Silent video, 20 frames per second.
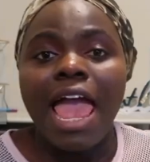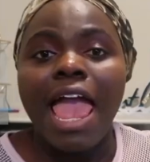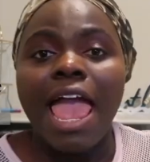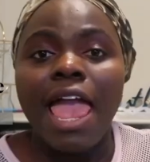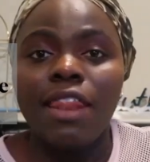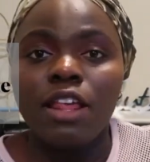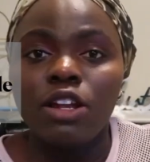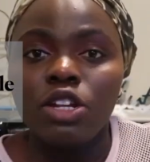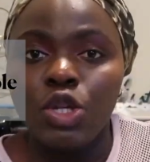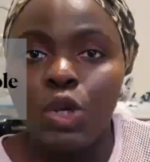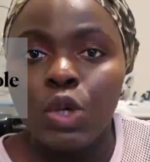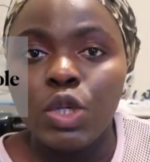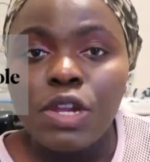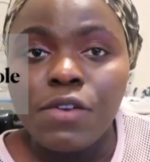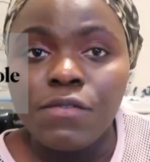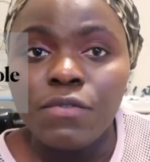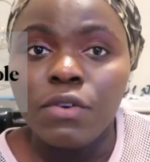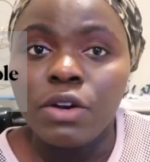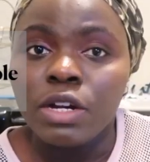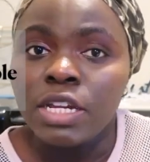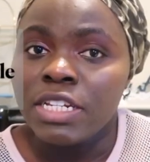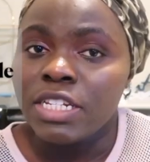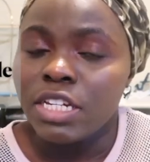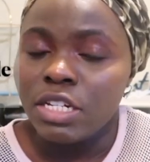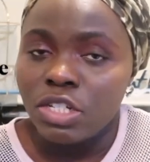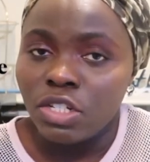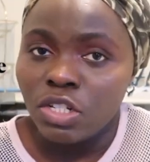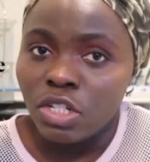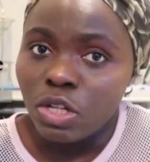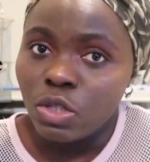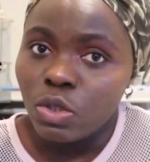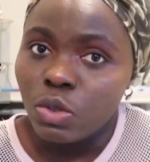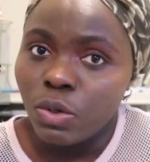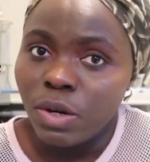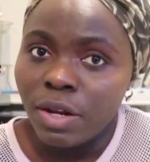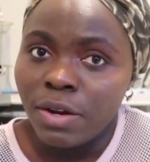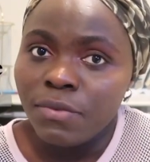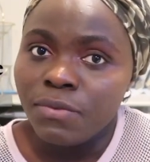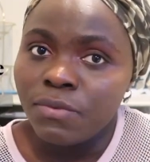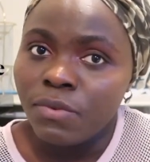and the tuition for international
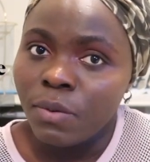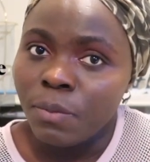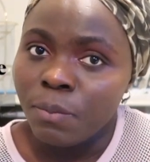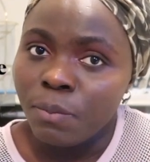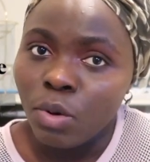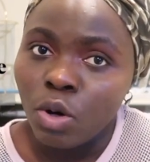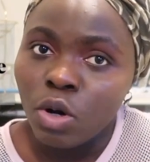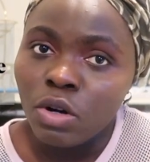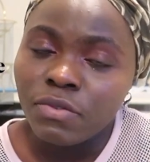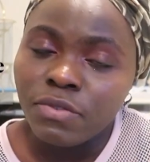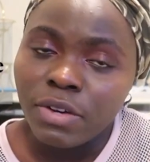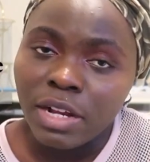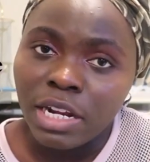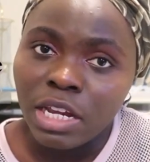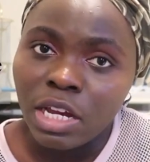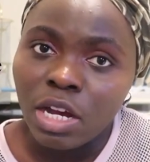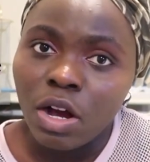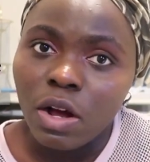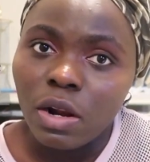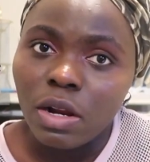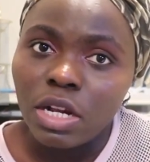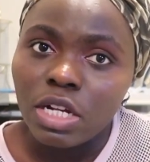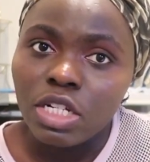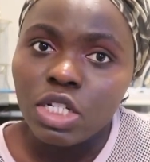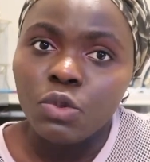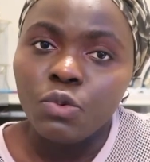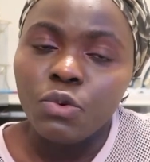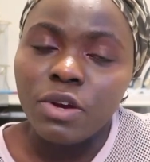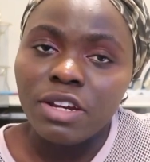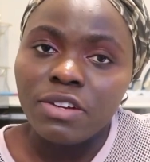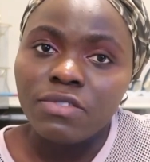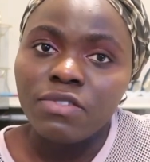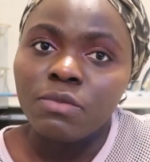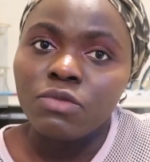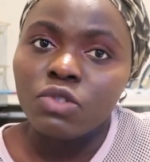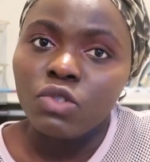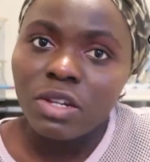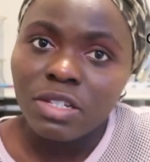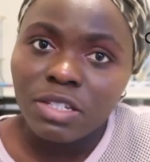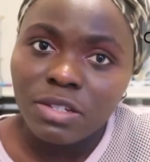students for Bow Valley College ranges from
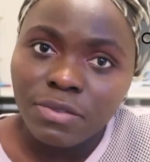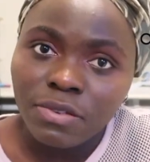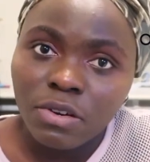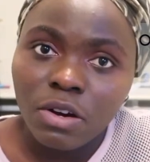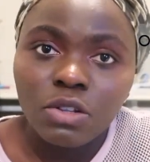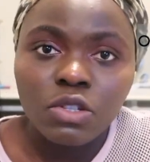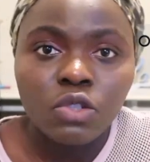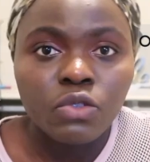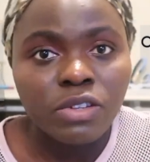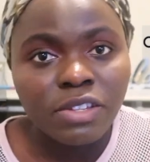24 to